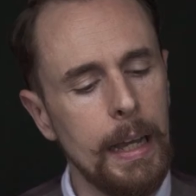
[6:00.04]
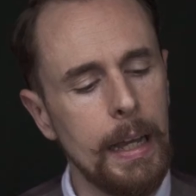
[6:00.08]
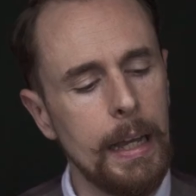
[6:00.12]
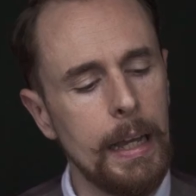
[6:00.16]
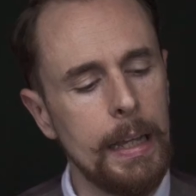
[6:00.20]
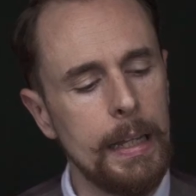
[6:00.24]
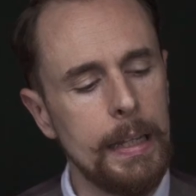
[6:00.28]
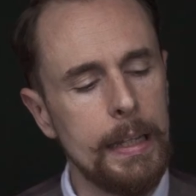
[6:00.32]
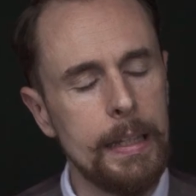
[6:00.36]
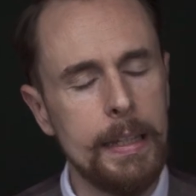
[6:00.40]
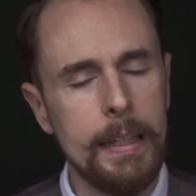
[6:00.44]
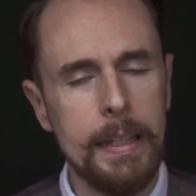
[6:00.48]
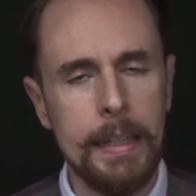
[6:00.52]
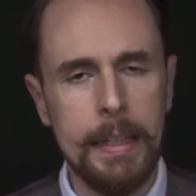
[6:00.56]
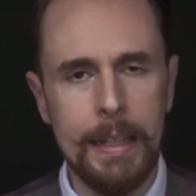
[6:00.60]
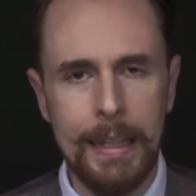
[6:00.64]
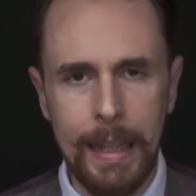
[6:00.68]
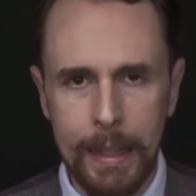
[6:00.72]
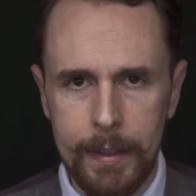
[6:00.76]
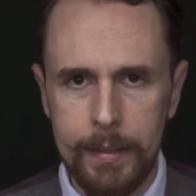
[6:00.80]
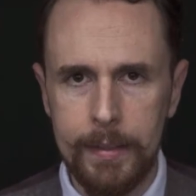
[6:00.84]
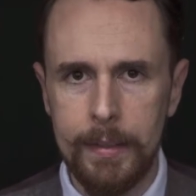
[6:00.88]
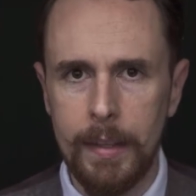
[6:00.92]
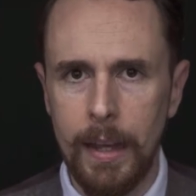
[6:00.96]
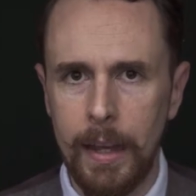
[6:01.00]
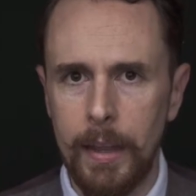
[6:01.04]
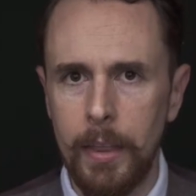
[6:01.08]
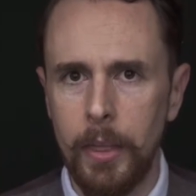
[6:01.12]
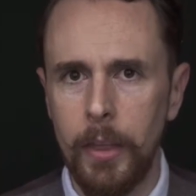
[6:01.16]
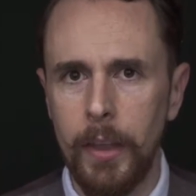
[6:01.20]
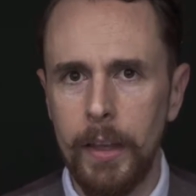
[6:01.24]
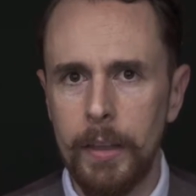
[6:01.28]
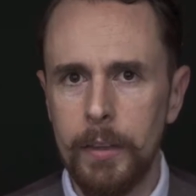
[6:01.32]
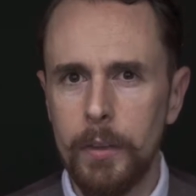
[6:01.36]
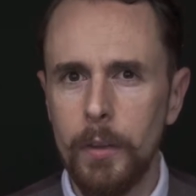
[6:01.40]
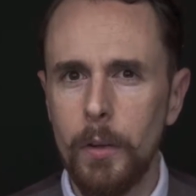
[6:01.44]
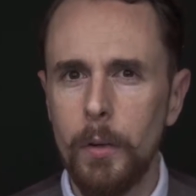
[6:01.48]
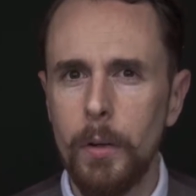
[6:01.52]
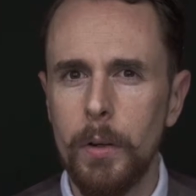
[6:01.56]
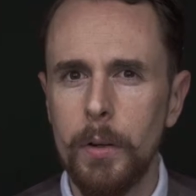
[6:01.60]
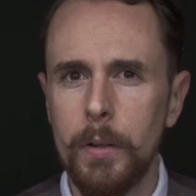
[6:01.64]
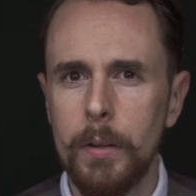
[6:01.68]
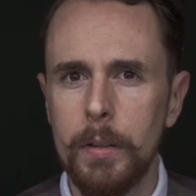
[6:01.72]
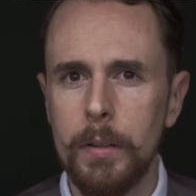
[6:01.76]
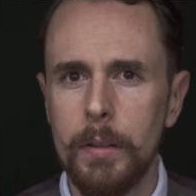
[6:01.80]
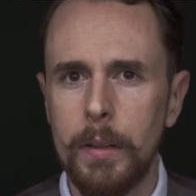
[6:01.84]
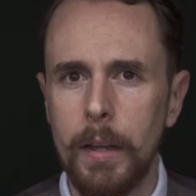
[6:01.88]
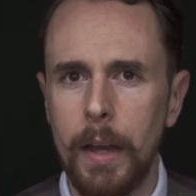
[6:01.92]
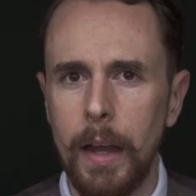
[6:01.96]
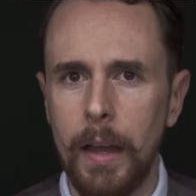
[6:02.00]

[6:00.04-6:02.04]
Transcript: And yes, I think so.